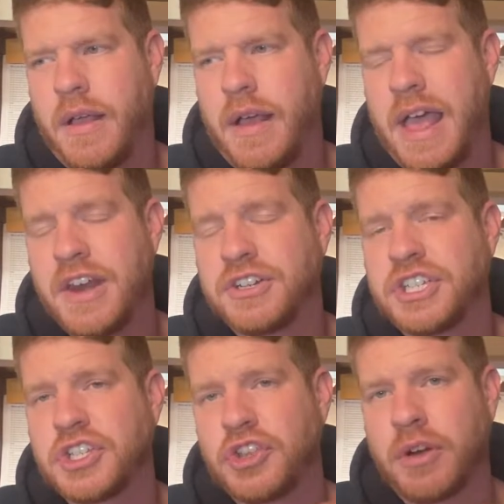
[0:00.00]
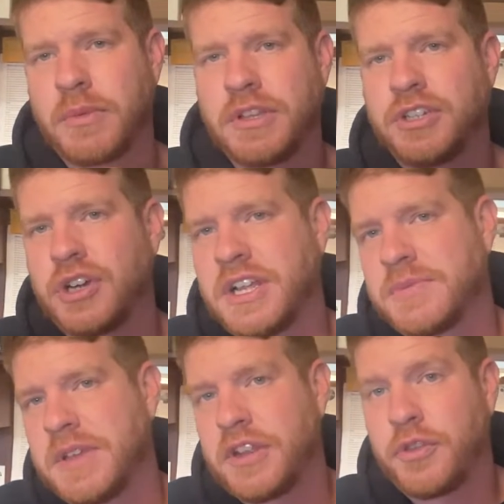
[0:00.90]
energy is thermally
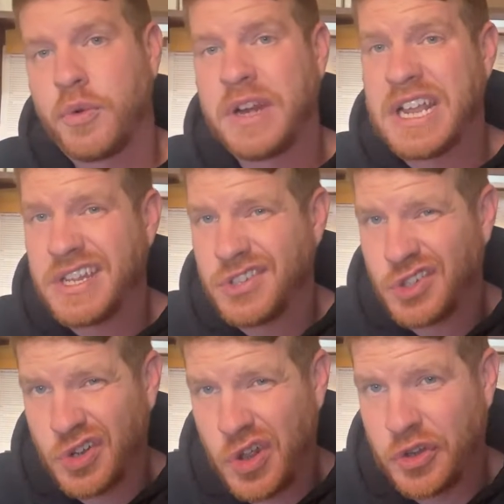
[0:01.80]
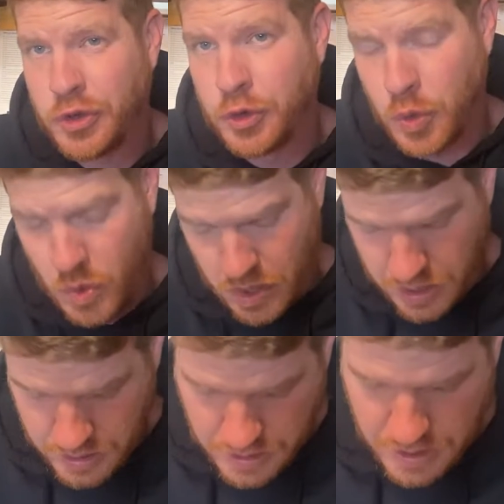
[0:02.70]
transmitted through an installed door.
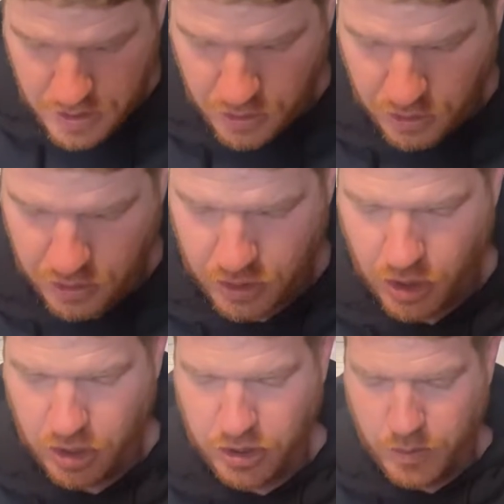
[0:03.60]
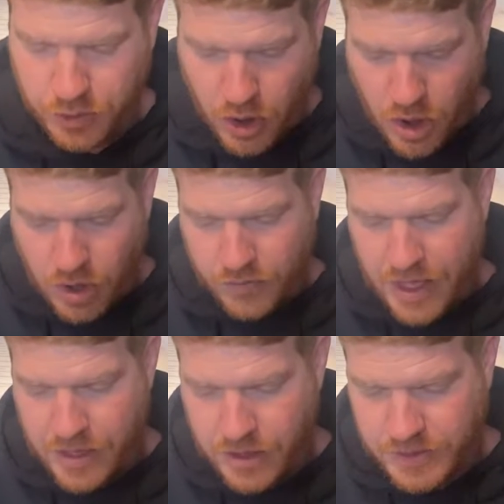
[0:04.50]
Currently with R
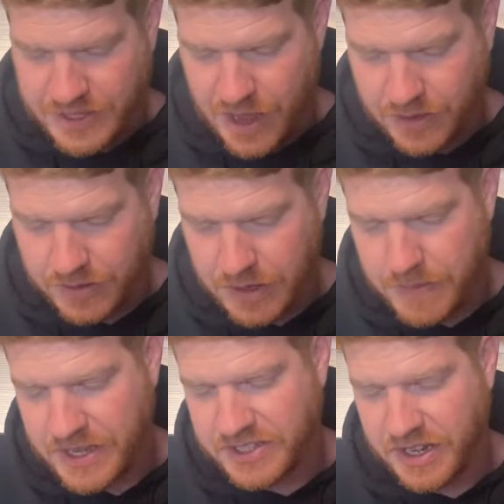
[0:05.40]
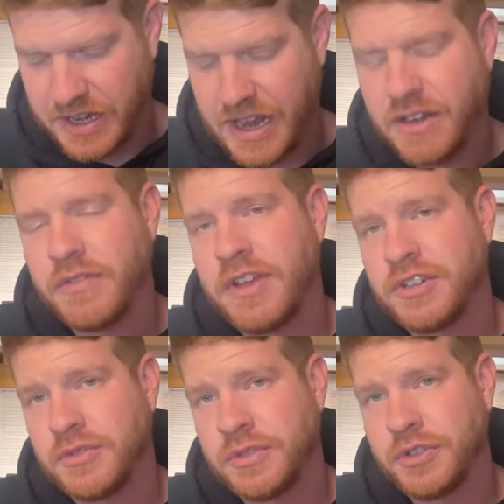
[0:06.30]
value, it's calculated based on
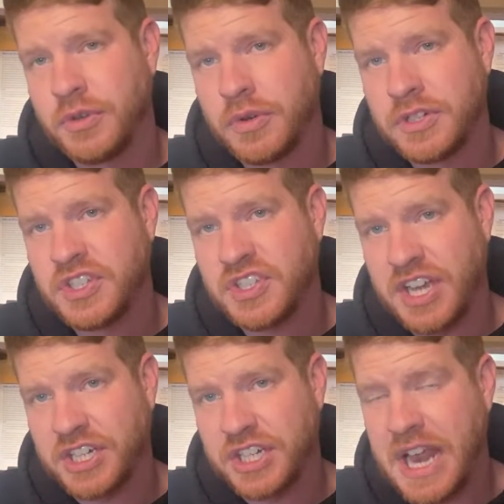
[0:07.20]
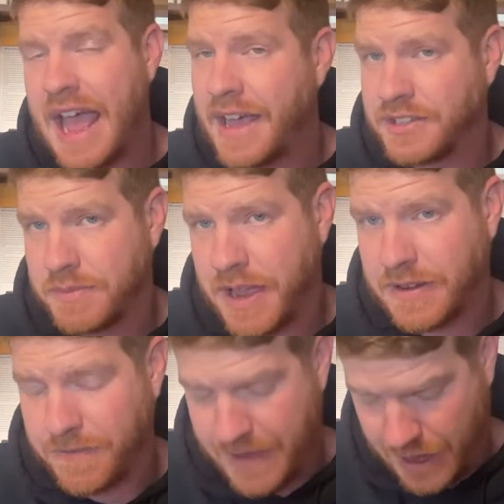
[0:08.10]
individual door section as
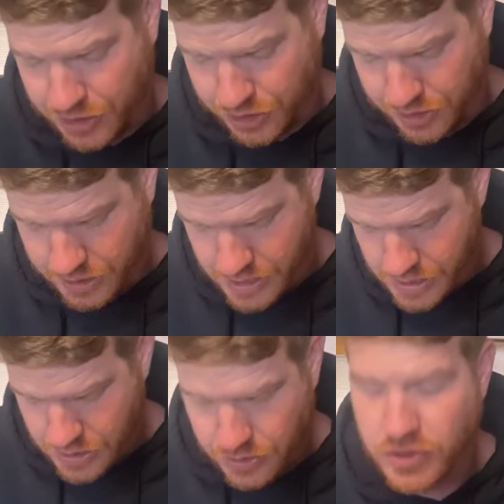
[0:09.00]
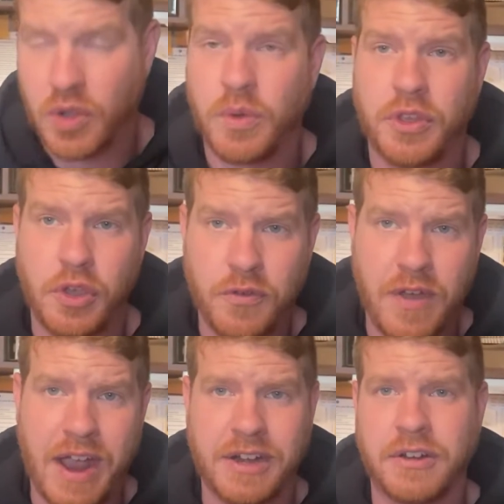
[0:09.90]
manufactured. So with
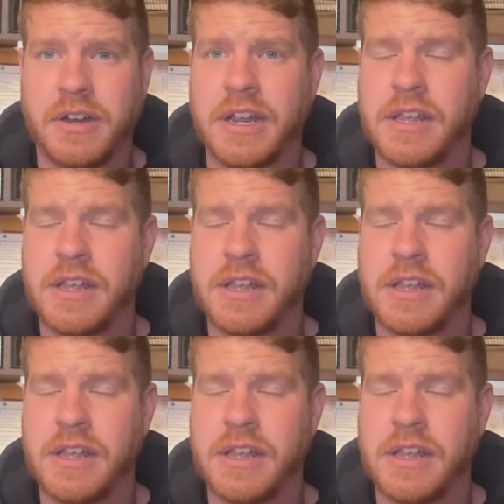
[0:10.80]
U-factor,